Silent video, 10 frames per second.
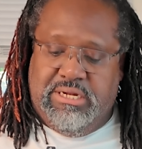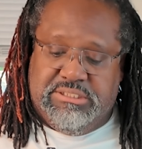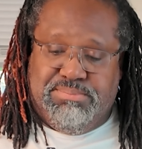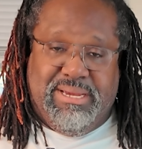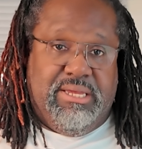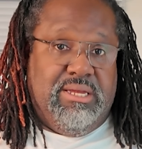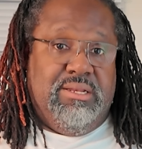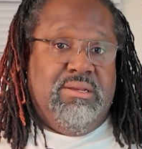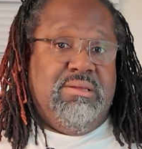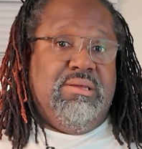Let's make it.
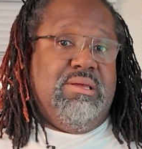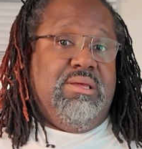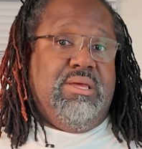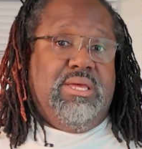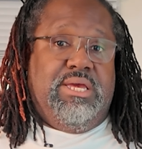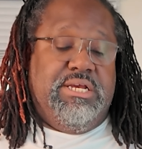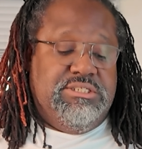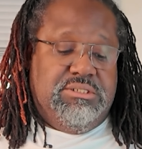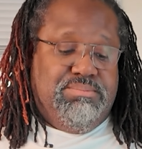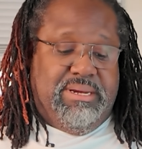
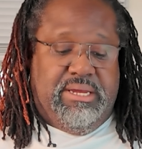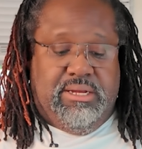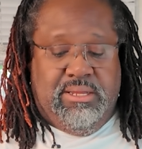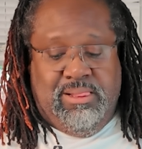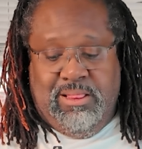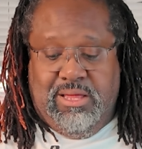Easy to make.